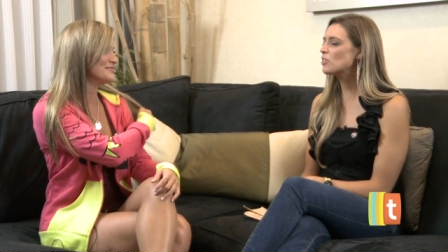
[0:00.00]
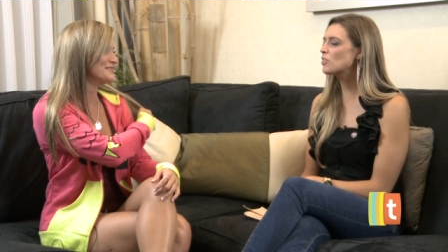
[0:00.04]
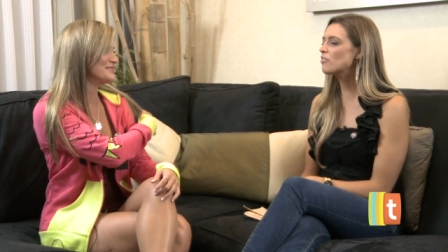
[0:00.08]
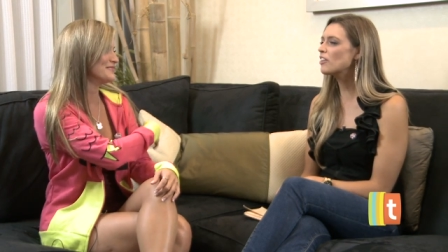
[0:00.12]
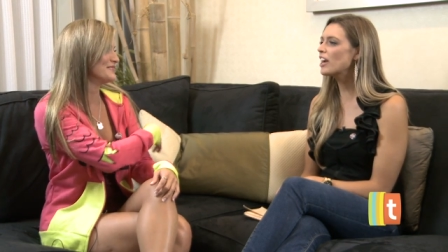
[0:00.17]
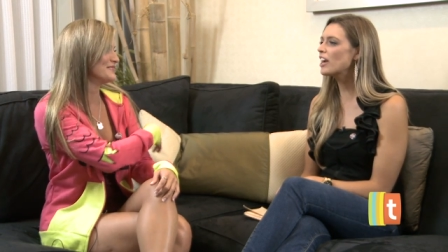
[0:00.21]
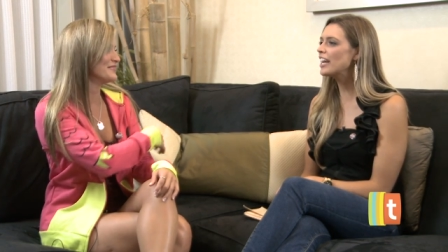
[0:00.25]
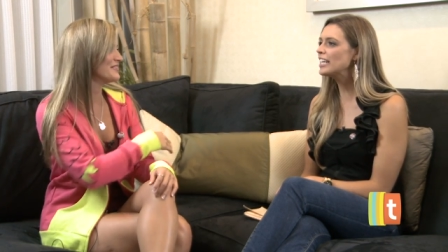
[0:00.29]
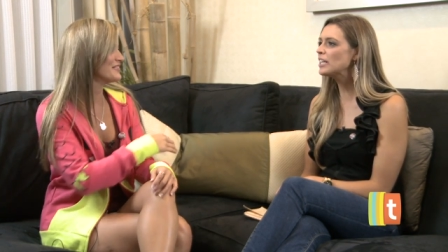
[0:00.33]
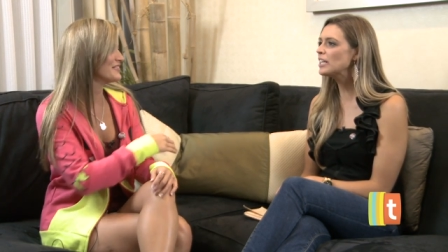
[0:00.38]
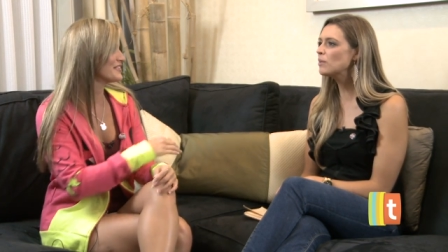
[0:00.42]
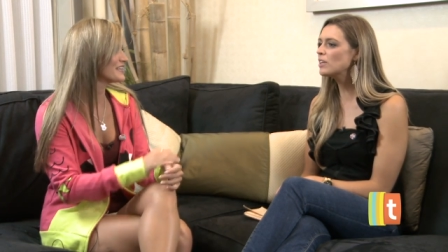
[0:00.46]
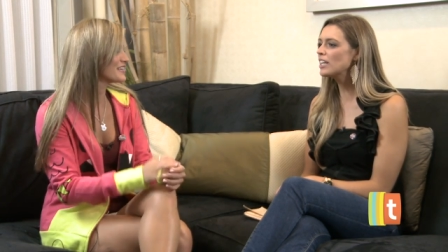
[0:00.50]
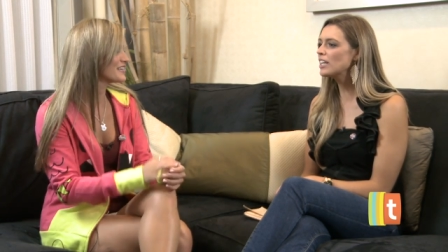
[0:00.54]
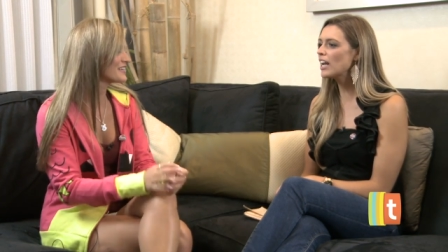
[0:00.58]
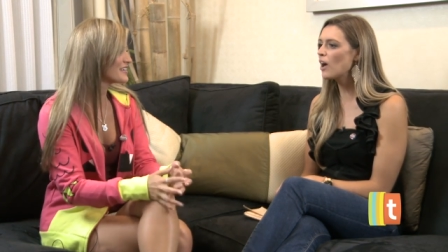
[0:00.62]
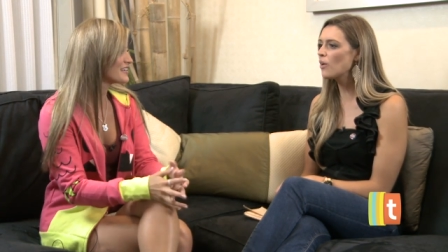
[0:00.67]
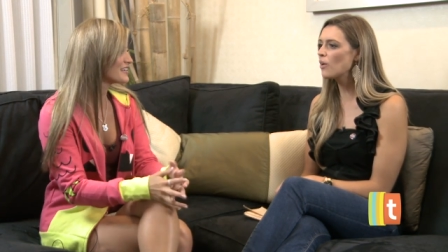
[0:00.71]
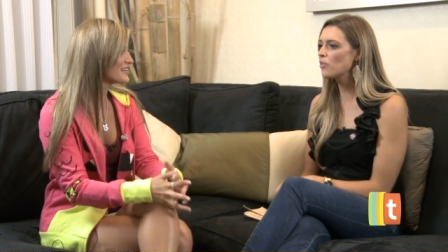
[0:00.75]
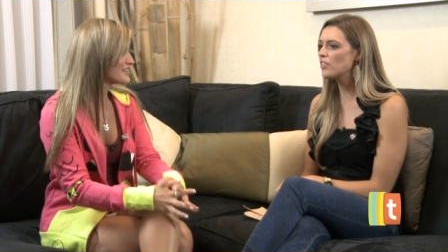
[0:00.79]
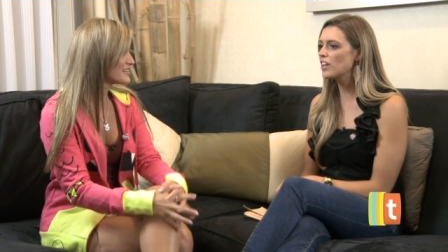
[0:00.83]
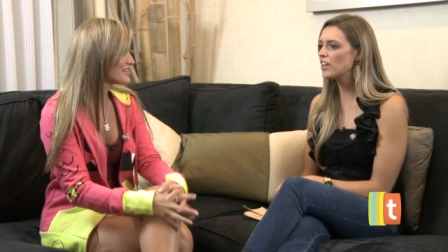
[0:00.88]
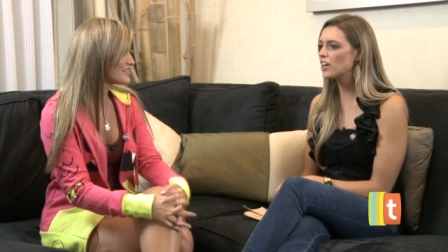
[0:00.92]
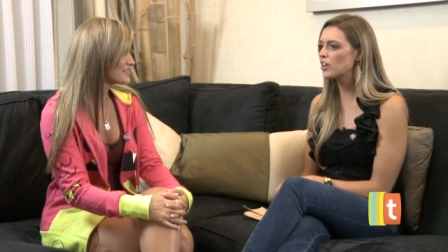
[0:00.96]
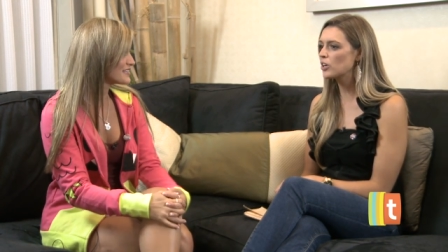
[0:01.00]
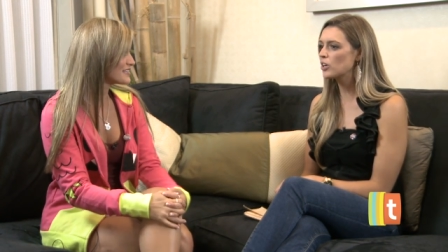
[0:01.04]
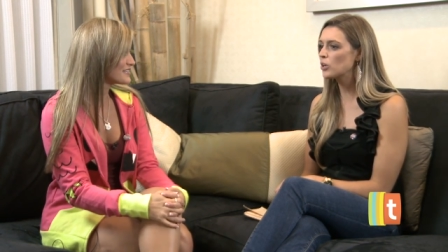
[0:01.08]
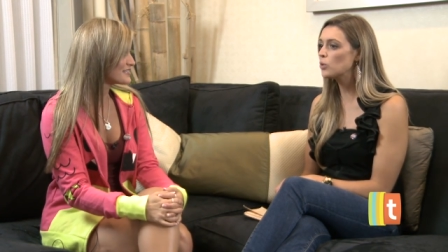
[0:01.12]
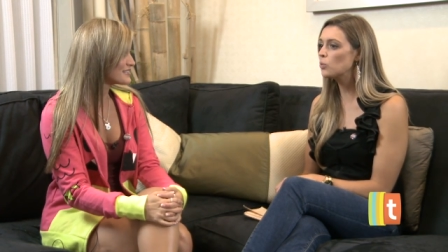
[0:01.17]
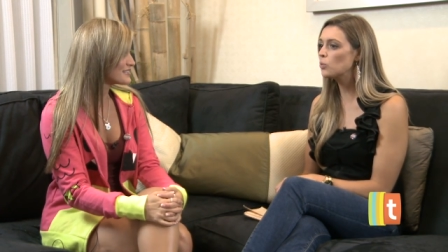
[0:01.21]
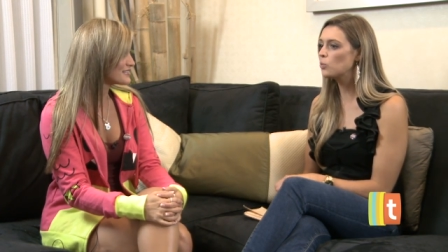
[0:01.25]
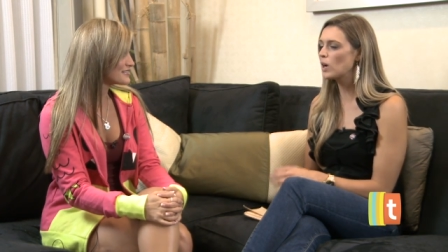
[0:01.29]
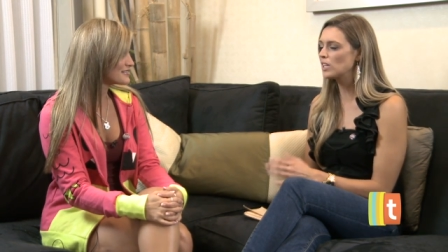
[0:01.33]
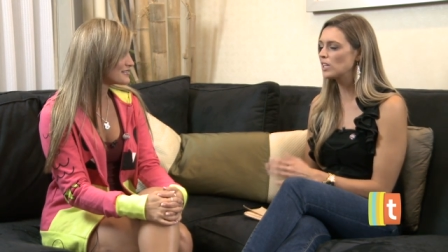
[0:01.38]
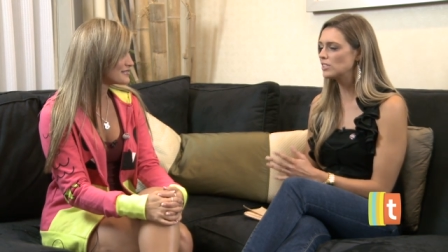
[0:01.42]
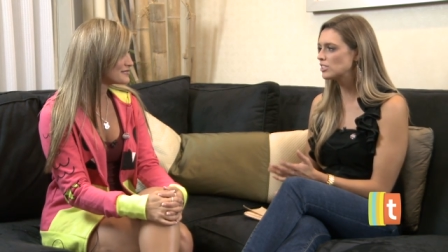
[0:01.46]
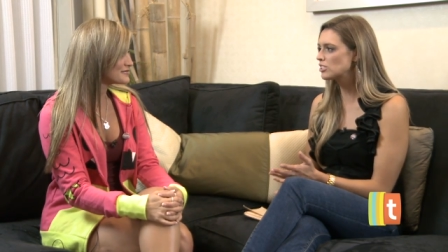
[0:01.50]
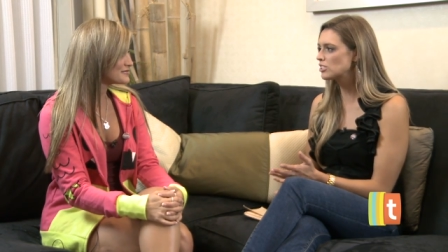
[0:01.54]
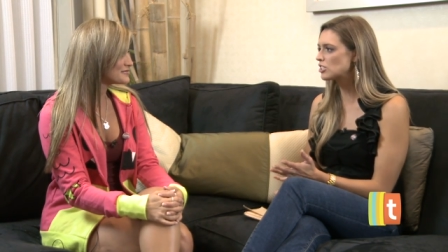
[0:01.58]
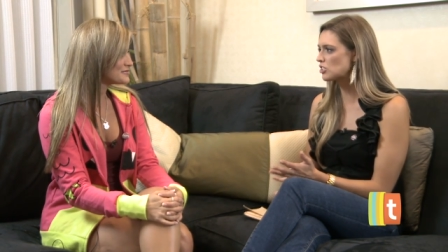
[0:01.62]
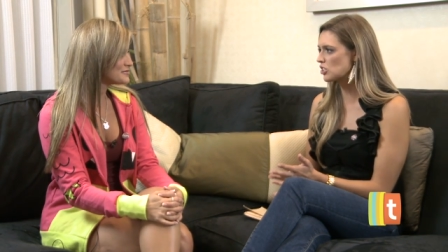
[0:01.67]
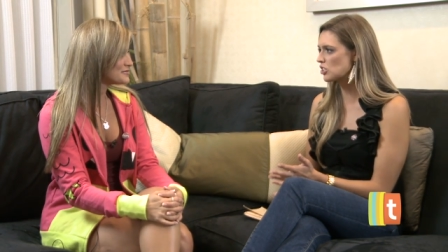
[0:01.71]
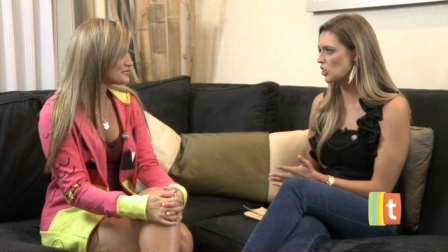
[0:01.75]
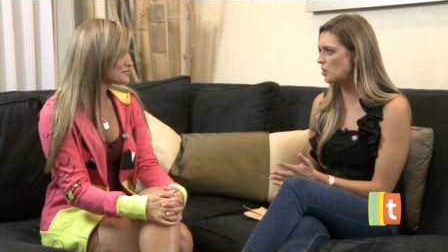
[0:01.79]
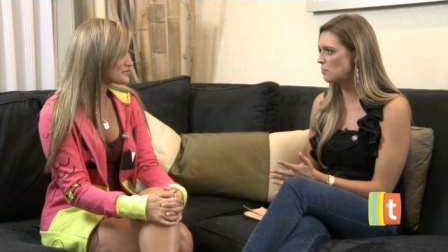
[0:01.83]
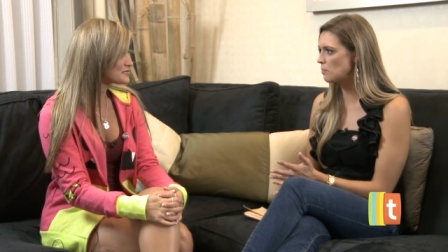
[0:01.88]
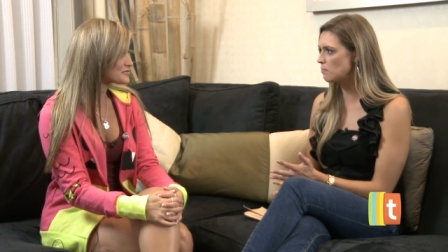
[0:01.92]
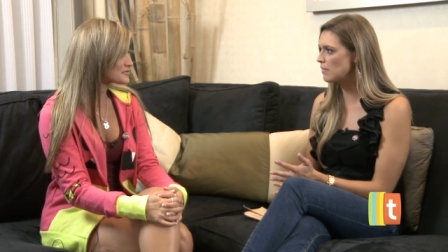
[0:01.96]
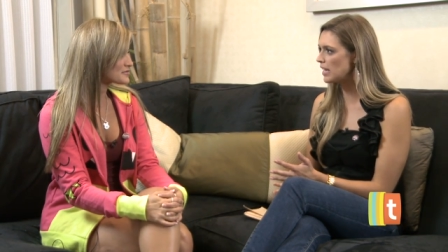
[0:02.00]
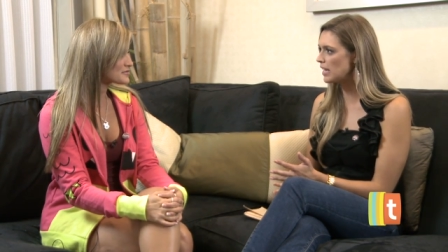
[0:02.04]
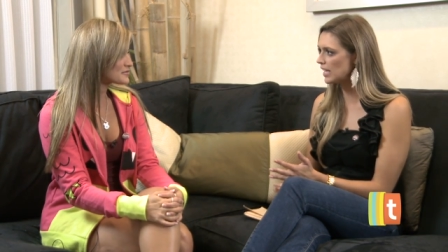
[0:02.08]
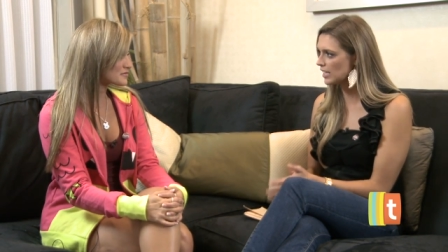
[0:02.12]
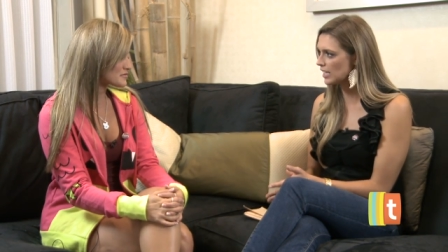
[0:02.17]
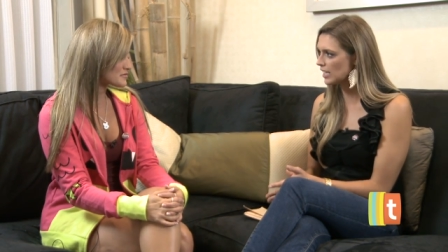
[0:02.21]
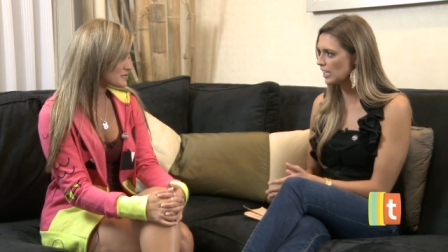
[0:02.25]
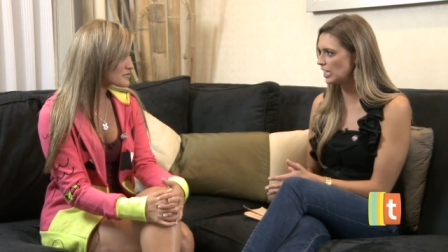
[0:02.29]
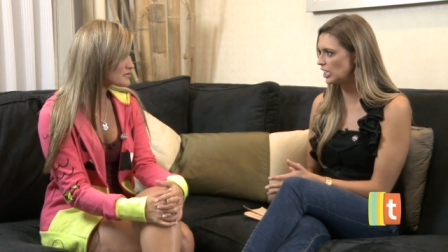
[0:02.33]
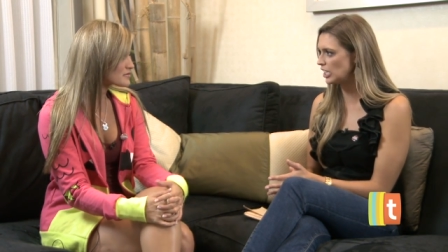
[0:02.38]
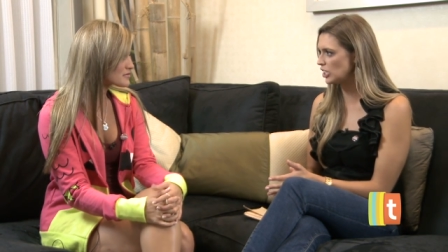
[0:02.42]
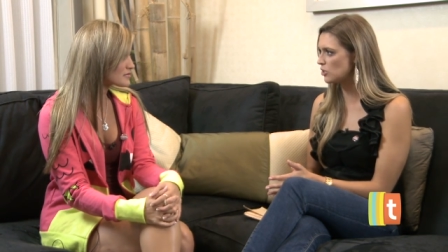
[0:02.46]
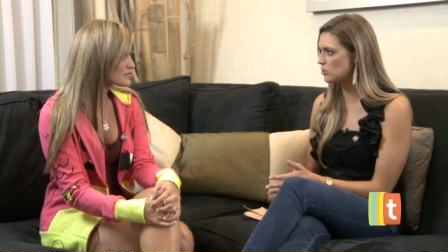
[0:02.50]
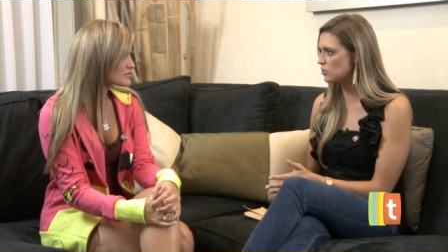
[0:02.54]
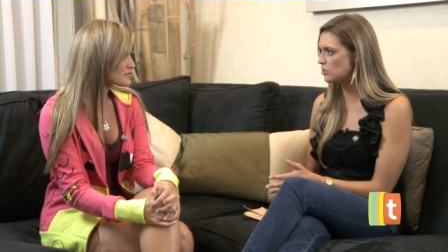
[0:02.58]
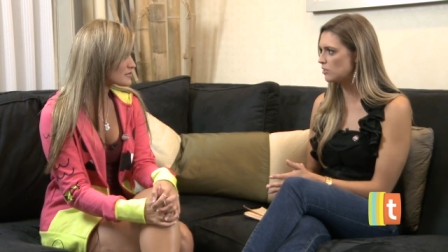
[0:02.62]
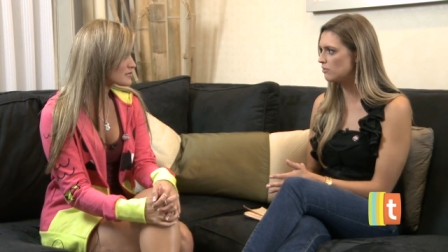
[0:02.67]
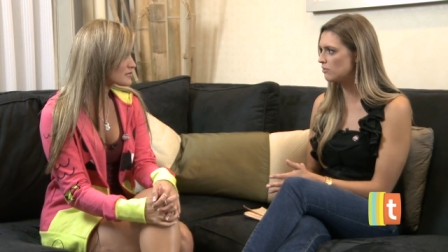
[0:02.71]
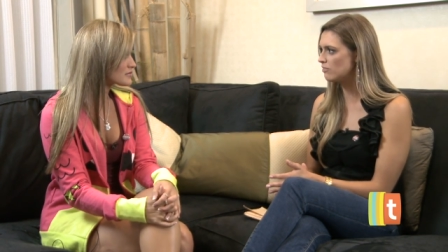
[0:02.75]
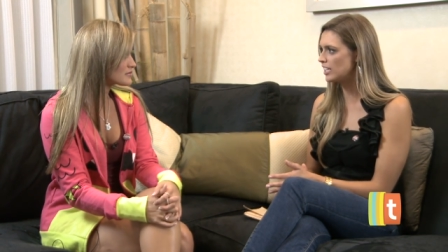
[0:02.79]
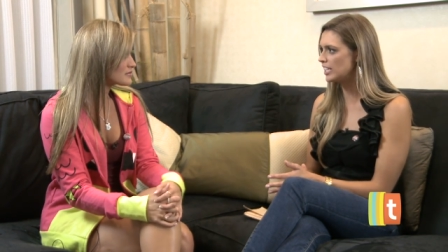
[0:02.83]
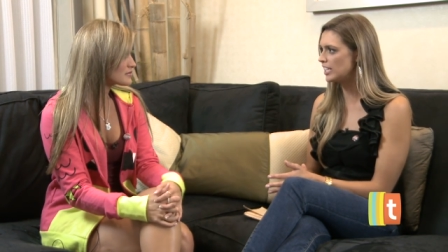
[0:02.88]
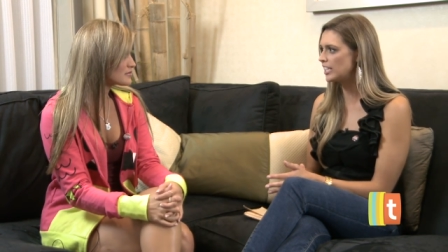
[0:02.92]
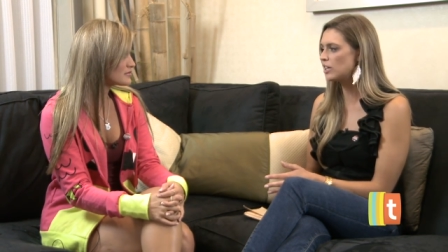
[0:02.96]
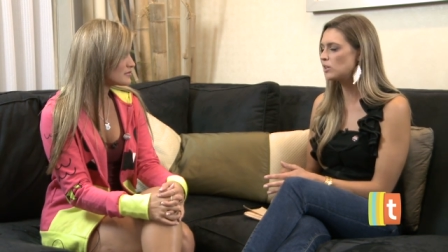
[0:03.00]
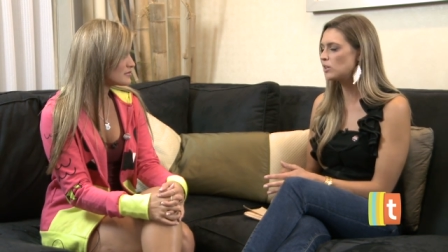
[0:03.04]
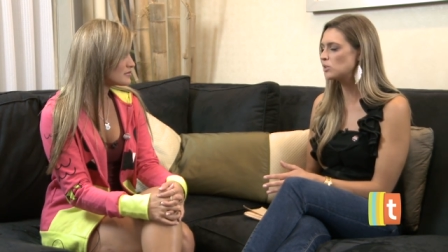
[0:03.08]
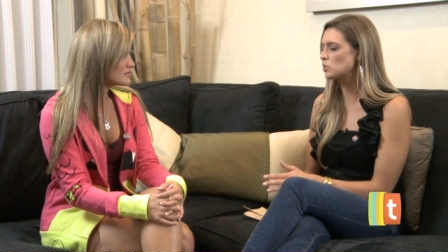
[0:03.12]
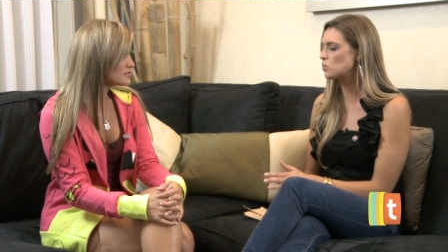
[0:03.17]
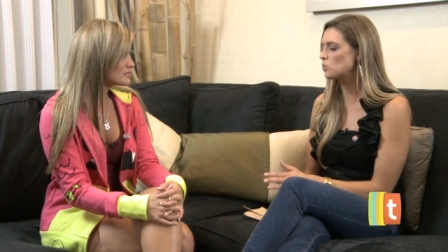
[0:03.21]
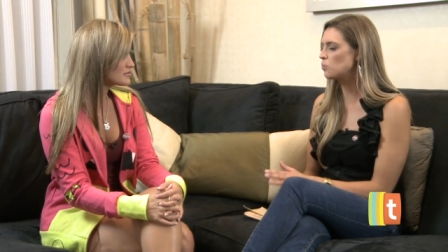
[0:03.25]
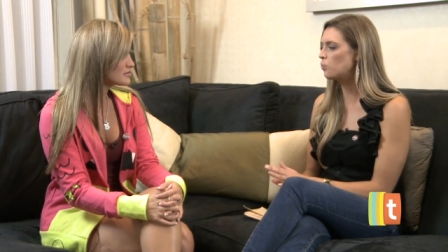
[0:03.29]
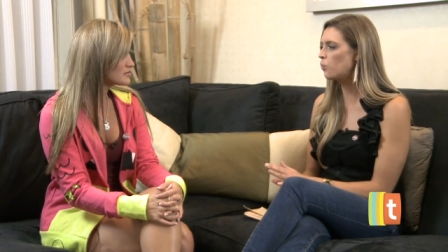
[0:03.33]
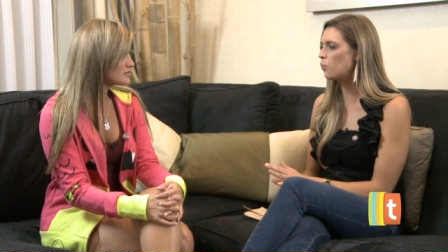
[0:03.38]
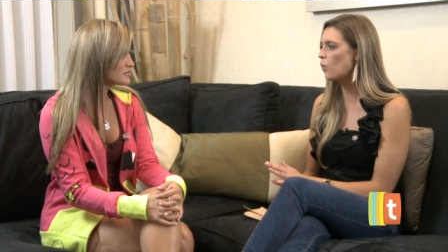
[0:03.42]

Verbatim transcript: So for anyone out there who wants to start making YouTube videos,